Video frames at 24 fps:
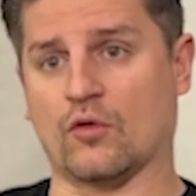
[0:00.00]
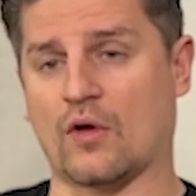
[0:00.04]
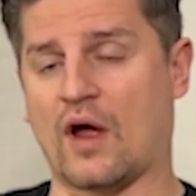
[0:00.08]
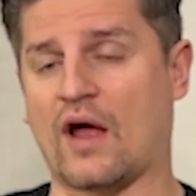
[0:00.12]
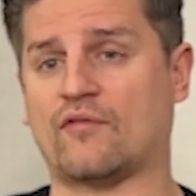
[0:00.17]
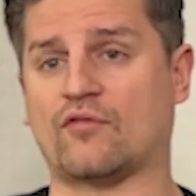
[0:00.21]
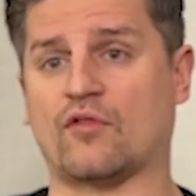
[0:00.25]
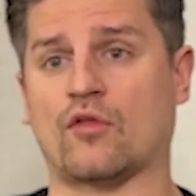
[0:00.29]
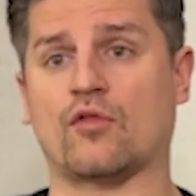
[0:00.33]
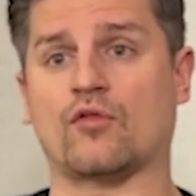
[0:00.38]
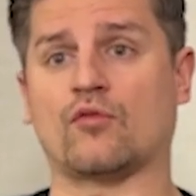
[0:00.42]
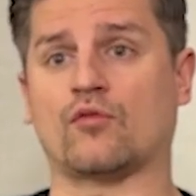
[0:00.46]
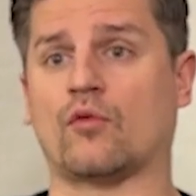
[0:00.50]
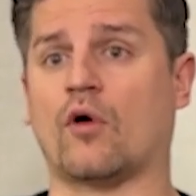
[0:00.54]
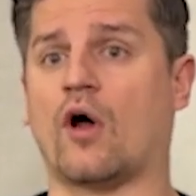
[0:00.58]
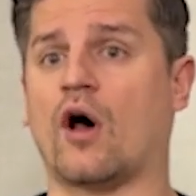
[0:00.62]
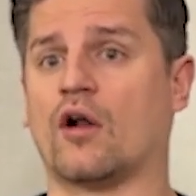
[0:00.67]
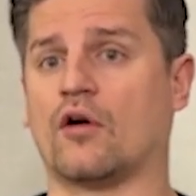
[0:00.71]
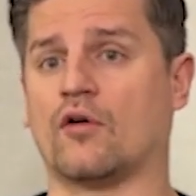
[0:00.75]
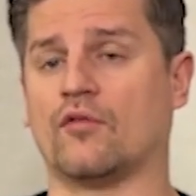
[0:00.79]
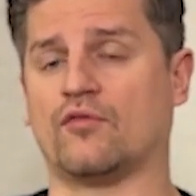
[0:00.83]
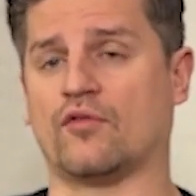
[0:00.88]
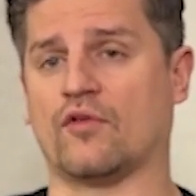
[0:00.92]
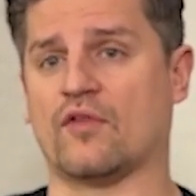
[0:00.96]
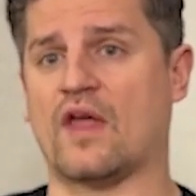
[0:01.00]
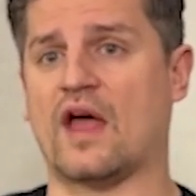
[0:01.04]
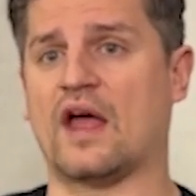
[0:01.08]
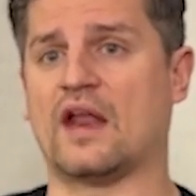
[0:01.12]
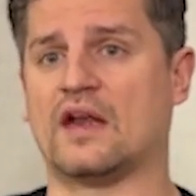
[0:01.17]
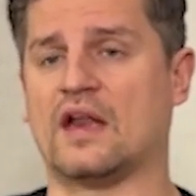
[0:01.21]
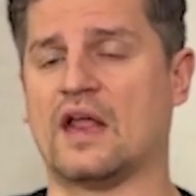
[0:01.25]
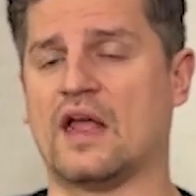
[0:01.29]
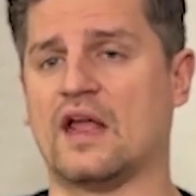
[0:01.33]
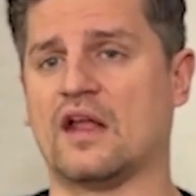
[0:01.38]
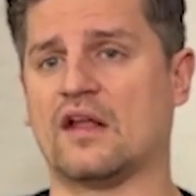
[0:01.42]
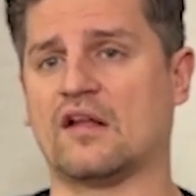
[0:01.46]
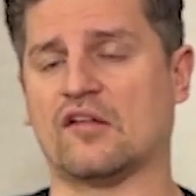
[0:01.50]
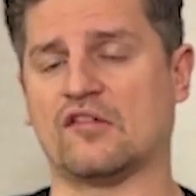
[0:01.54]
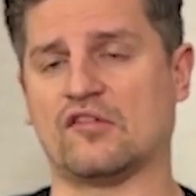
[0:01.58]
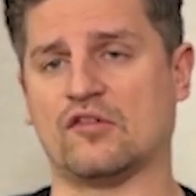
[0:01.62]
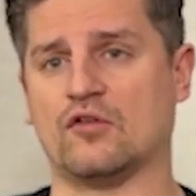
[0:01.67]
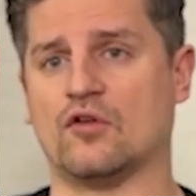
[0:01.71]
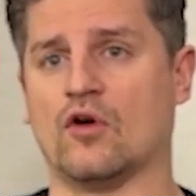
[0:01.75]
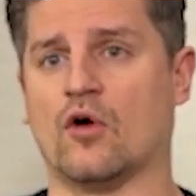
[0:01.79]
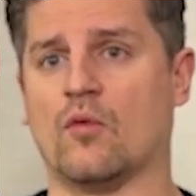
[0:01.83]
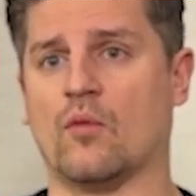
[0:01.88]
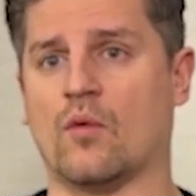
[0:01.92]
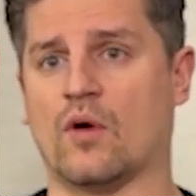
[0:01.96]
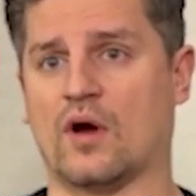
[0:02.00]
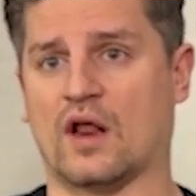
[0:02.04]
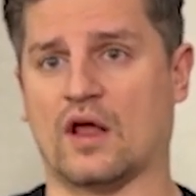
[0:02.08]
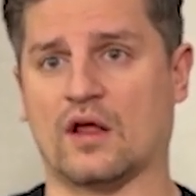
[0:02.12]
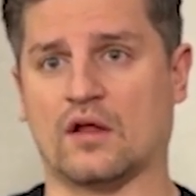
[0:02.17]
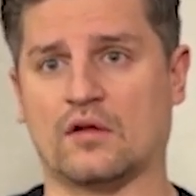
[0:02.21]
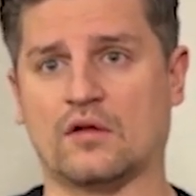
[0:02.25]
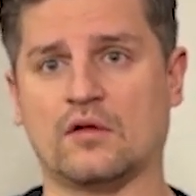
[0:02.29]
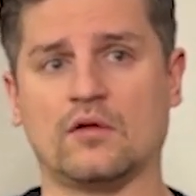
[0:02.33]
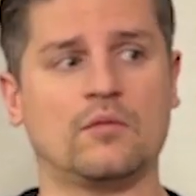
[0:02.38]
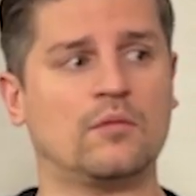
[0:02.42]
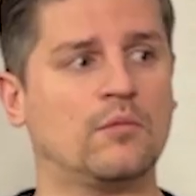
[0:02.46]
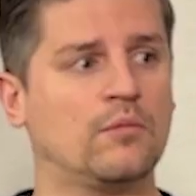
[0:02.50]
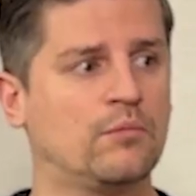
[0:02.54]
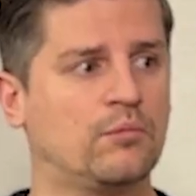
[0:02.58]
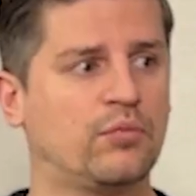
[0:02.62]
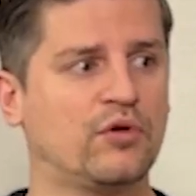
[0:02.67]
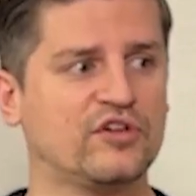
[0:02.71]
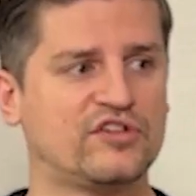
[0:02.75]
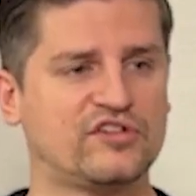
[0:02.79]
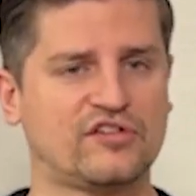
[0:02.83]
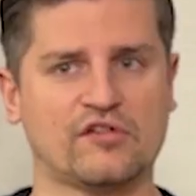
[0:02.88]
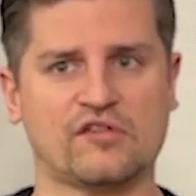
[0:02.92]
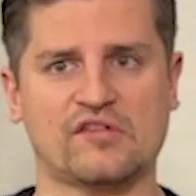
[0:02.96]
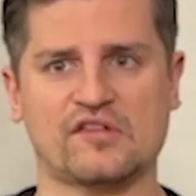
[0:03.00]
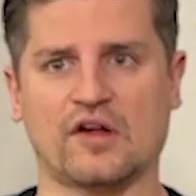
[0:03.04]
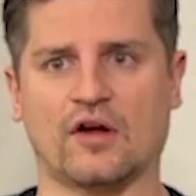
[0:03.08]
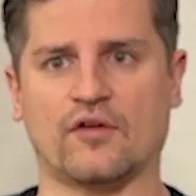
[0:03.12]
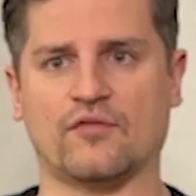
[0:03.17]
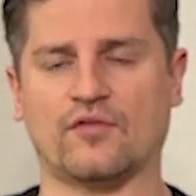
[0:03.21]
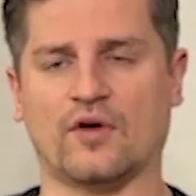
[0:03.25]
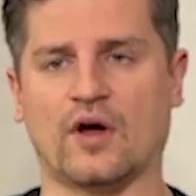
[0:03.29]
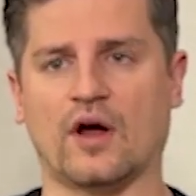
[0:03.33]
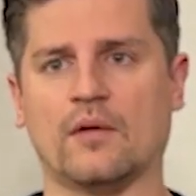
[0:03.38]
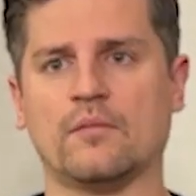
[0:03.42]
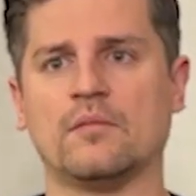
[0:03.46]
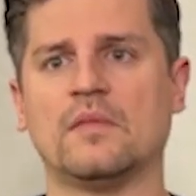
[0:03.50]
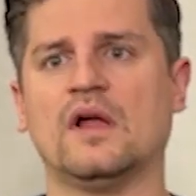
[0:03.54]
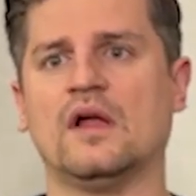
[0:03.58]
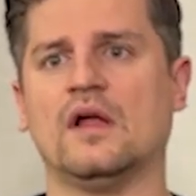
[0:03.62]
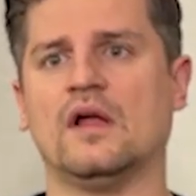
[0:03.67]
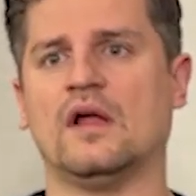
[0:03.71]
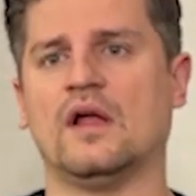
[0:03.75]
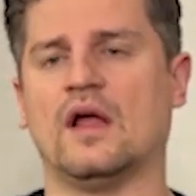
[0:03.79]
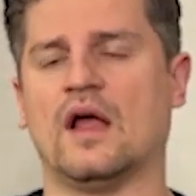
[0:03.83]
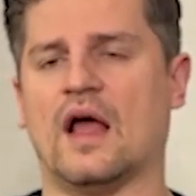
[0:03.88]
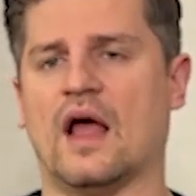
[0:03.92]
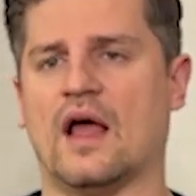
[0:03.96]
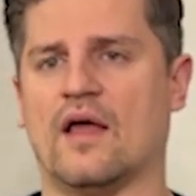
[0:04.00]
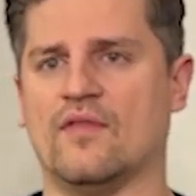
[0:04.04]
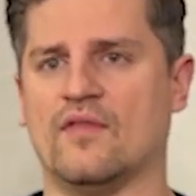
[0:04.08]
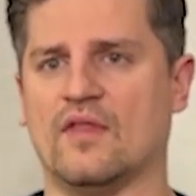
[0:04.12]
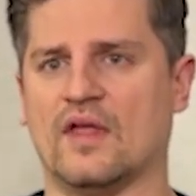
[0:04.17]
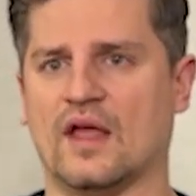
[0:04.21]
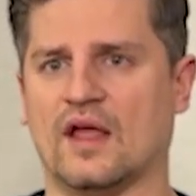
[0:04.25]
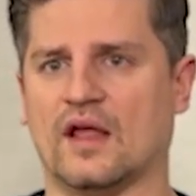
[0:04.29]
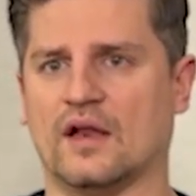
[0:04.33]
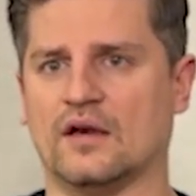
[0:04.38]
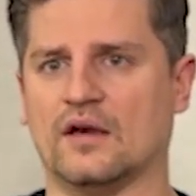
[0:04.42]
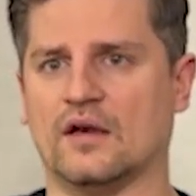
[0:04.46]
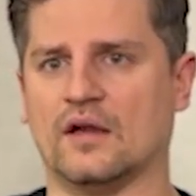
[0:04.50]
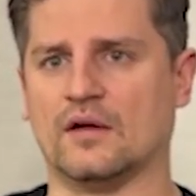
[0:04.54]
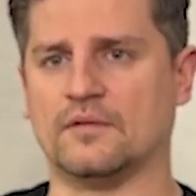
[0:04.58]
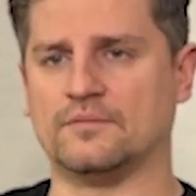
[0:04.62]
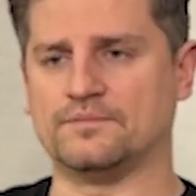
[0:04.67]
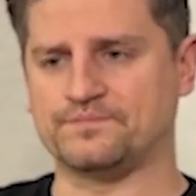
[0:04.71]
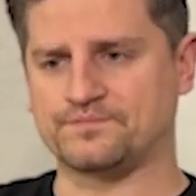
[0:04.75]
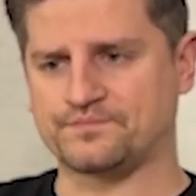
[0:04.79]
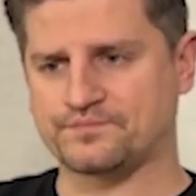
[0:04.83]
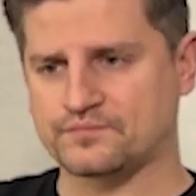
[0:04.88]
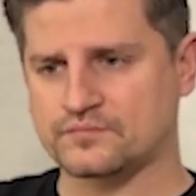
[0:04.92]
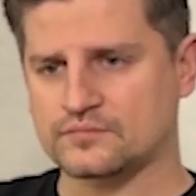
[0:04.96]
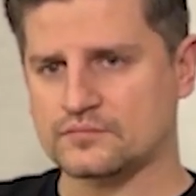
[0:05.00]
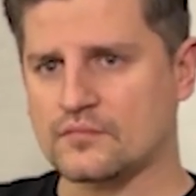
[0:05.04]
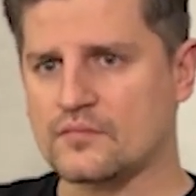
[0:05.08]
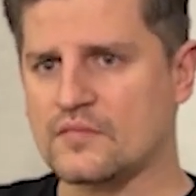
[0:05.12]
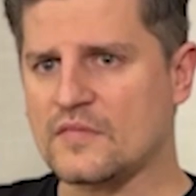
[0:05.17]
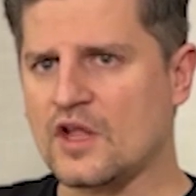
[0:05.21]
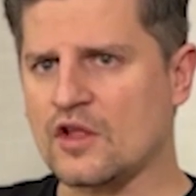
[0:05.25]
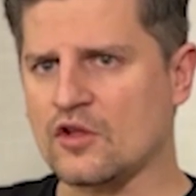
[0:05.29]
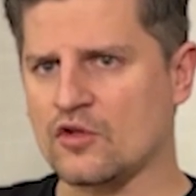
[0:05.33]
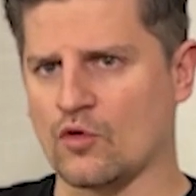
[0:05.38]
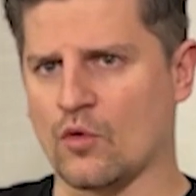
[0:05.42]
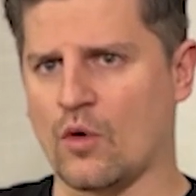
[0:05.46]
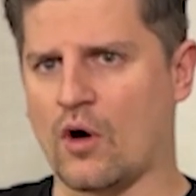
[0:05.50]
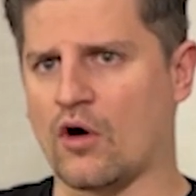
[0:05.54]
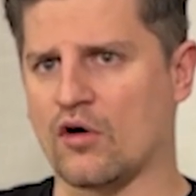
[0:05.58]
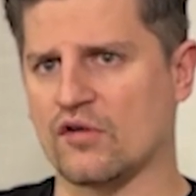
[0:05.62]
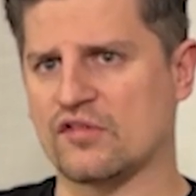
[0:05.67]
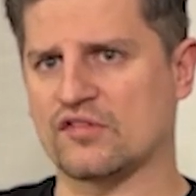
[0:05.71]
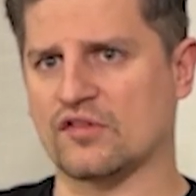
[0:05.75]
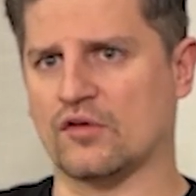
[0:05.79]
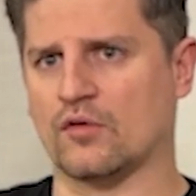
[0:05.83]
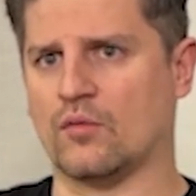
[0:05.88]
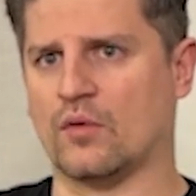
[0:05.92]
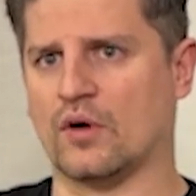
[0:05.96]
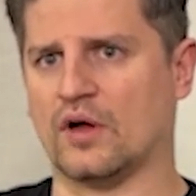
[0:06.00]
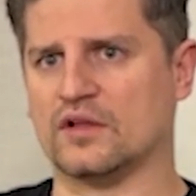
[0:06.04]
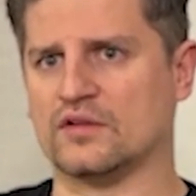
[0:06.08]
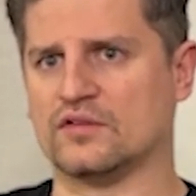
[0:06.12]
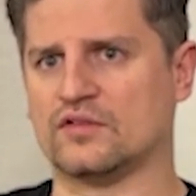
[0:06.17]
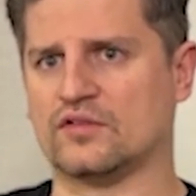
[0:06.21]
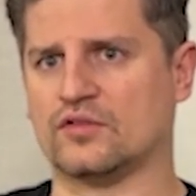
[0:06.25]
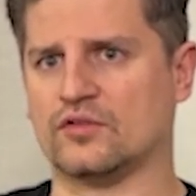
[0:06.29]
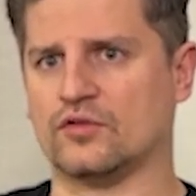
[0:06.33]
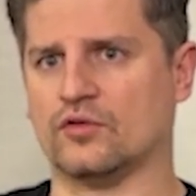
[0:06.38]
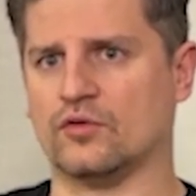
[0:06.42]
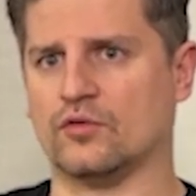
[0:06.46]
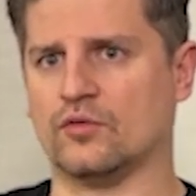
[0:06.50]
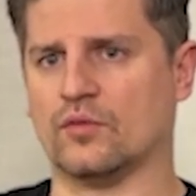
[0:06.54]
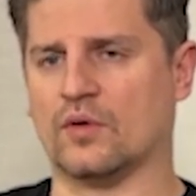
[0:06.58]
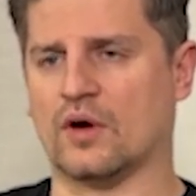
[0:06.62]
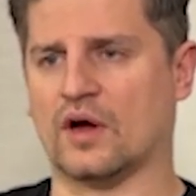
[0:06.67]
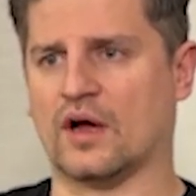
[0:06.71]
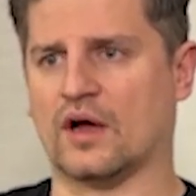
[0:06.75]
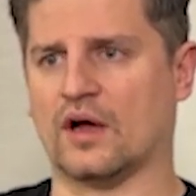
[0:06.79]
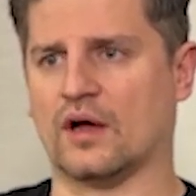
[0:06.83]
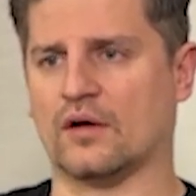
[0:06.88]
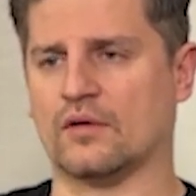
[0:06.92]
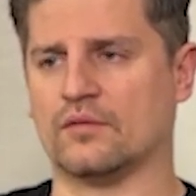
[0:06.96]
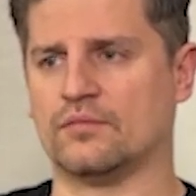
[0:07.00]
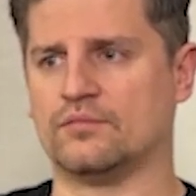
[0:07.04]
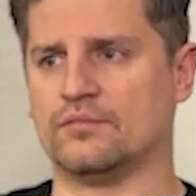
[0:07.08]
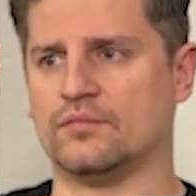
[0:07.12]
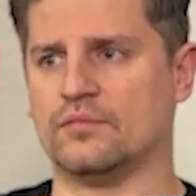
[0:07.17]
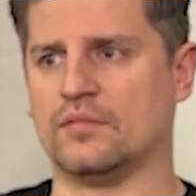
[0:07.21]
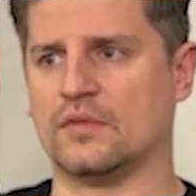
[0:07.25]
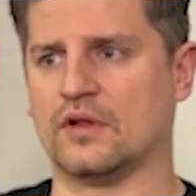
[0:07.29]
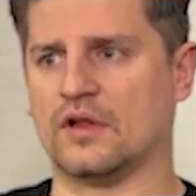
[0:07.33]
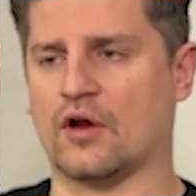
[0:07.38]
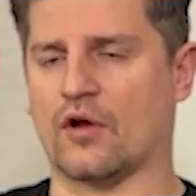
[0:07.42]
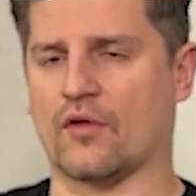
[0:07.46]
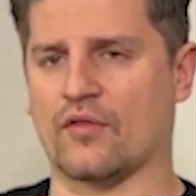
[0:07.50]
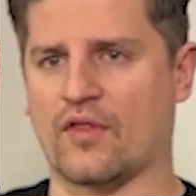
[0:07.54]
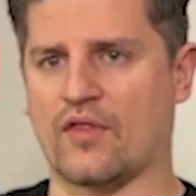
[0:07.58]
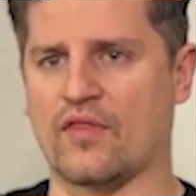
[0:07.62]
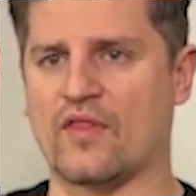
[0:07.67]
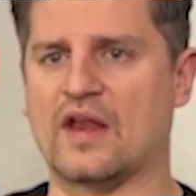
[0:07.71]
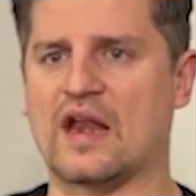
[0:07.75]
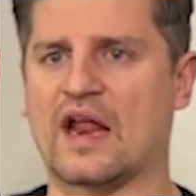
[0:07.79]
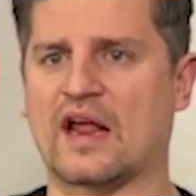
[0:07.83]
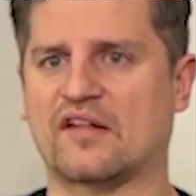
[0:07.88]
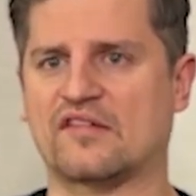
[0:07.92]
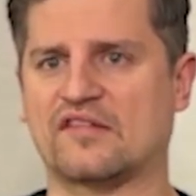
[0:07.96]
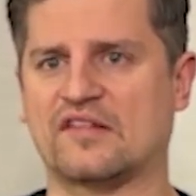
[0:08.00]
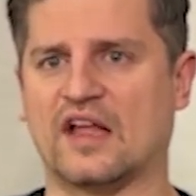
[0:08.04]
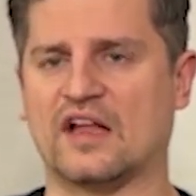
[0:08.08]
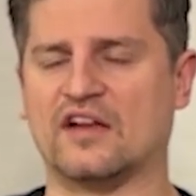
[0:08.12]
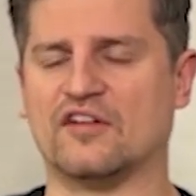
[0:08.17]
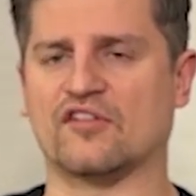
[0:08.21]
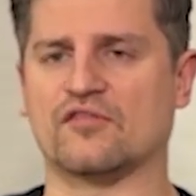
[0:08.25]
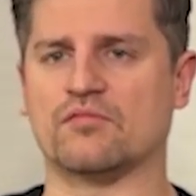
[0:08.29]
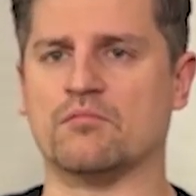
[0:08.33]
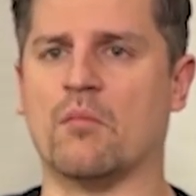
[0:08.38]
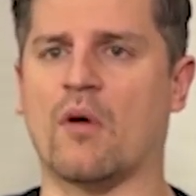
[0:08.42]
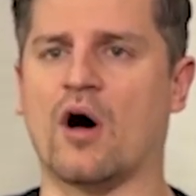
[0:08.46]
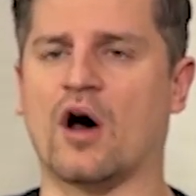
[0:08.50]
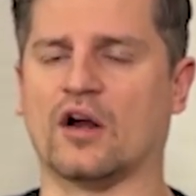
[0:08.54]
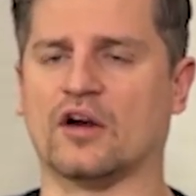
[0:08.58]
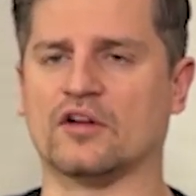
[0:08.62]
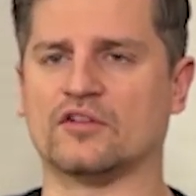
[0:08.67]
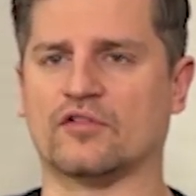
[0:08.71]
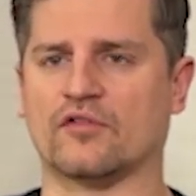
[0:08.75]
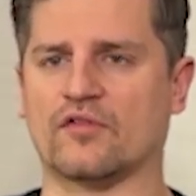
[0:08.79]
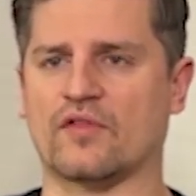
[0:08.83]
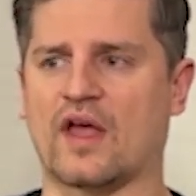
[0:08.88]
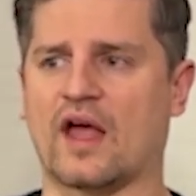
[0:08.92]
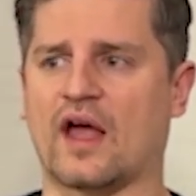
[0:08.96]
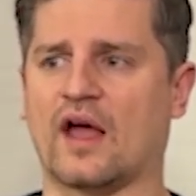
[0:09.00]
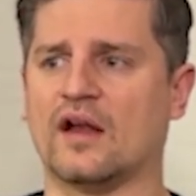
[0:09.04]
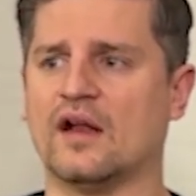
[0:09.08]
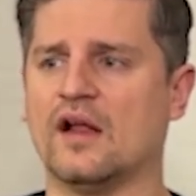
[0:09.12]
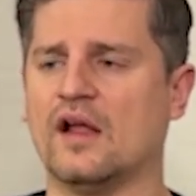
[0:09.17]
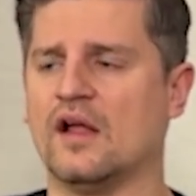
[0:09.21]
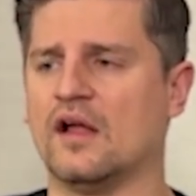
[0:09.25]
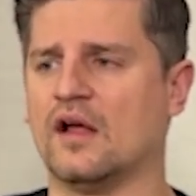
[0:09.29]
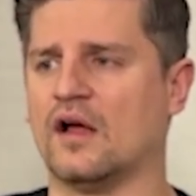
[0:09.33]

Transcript: have to throttle for that day because you don't want to push yourself up. And then you'll also want to, then the next day just monitor that.